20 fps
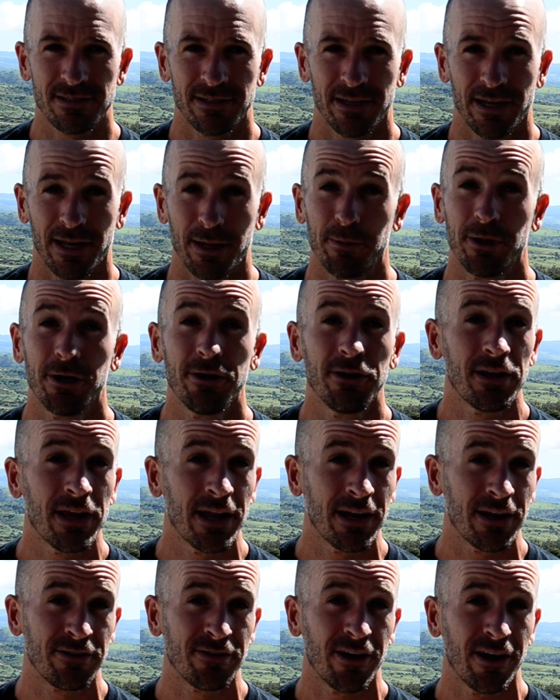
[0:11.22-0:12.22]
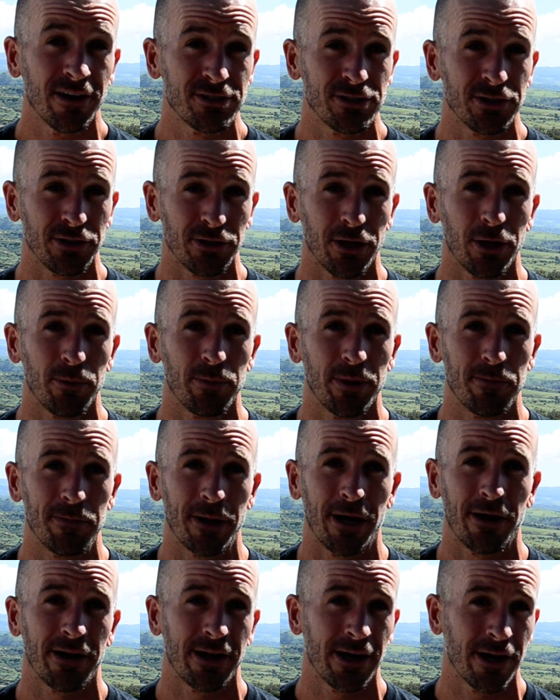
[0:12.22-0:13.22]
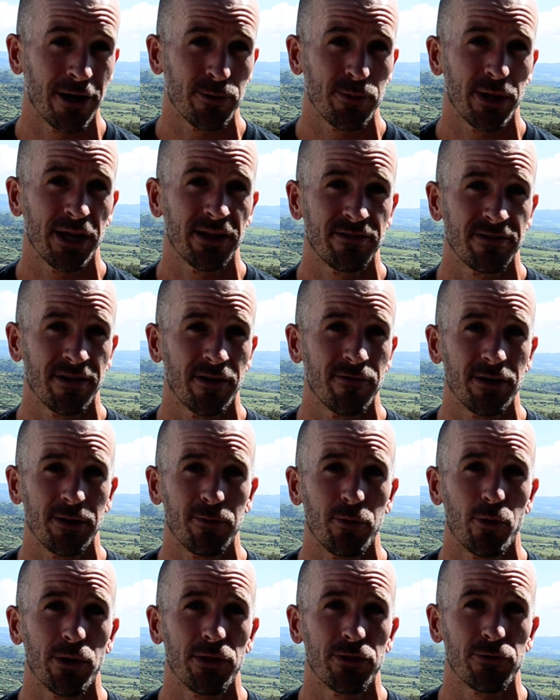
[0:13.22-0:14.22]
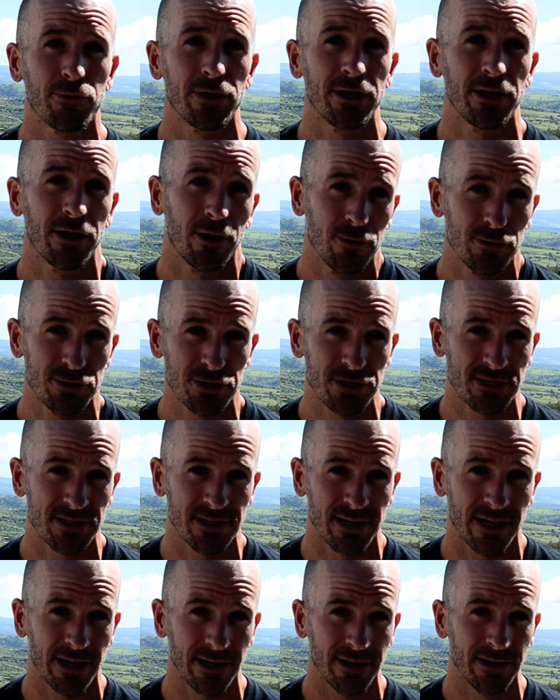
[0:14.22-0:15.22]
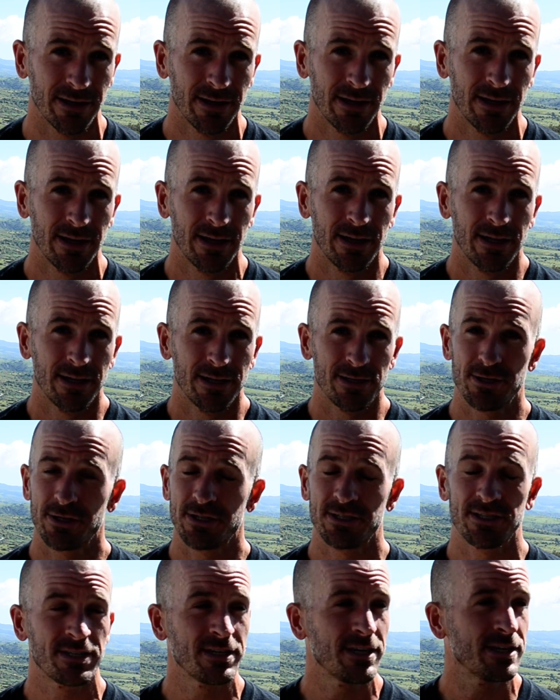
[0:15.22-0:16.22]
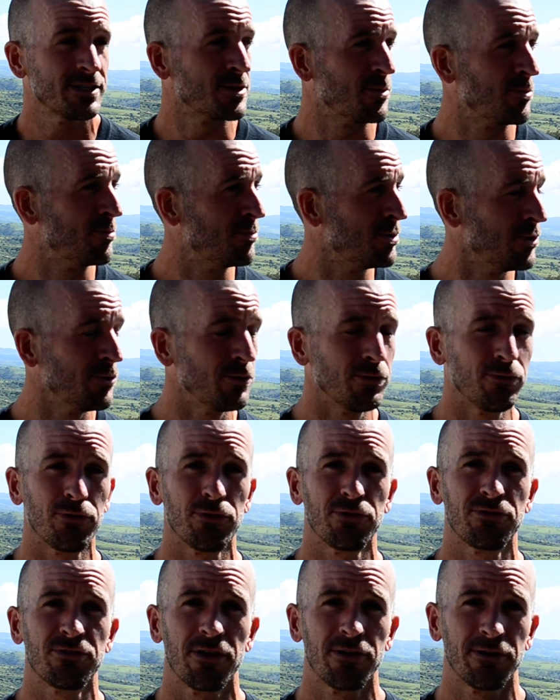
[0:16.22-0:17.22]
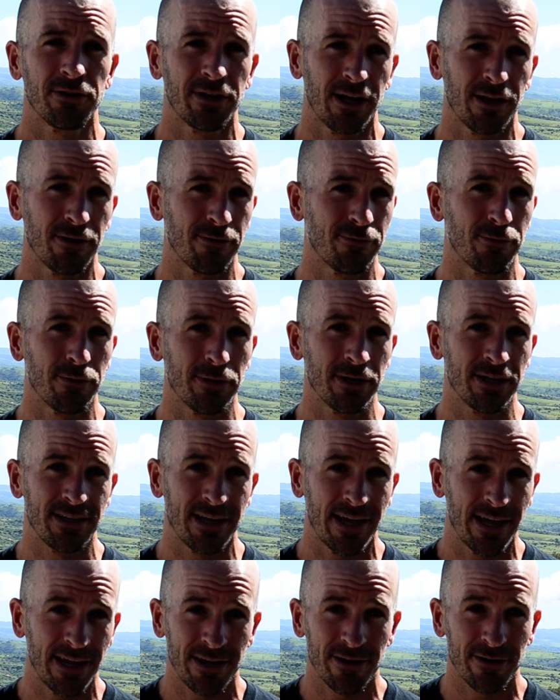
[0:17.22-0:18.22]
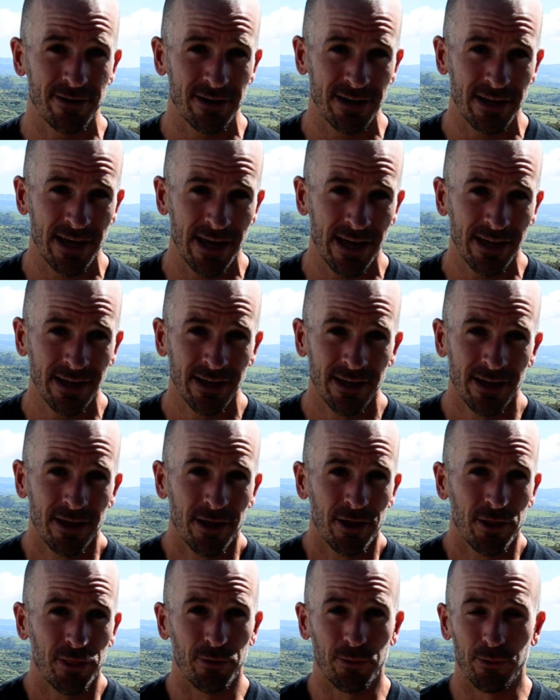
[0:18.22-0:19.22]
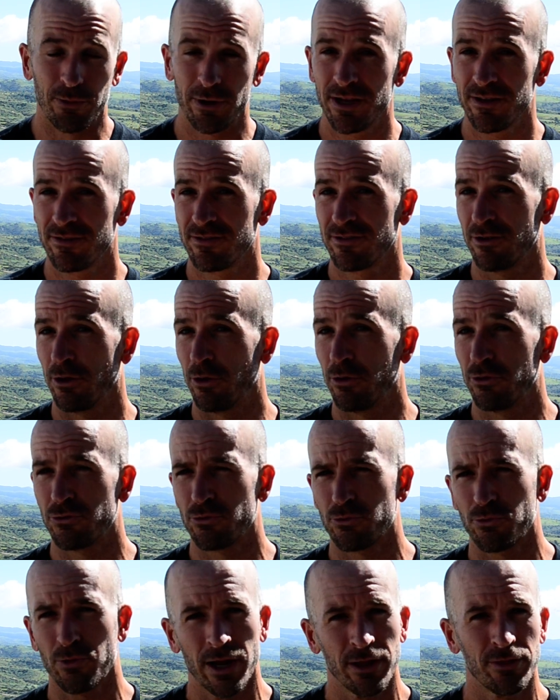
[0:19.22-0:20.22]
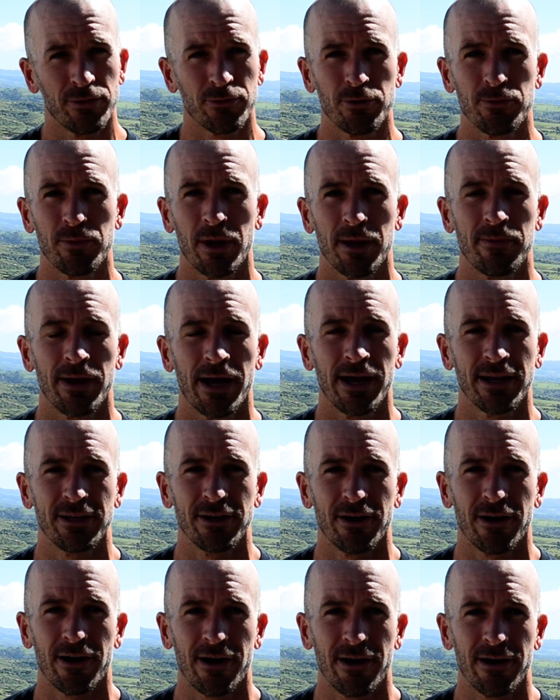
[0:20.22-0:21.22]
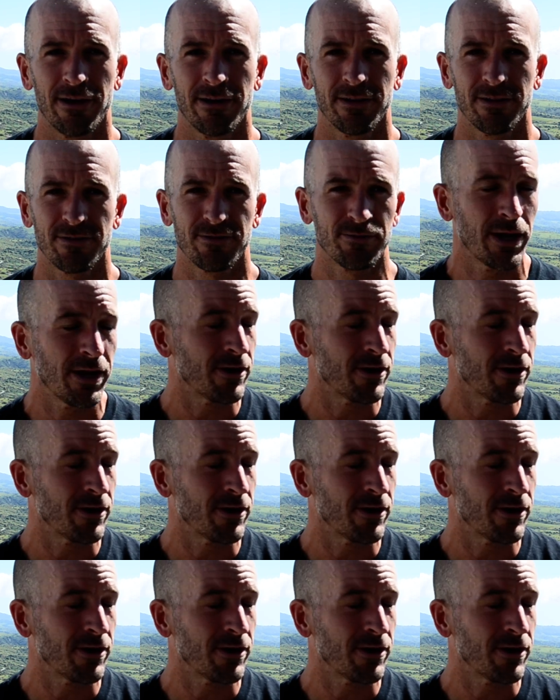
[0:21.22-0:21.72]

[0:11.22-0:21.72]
and I'm here today to talk to you a little bit about Ironman 70.3 Oceanside. As you can see, it's a beautiful Southern California day here today. The race goes right through my backyard. As a matter of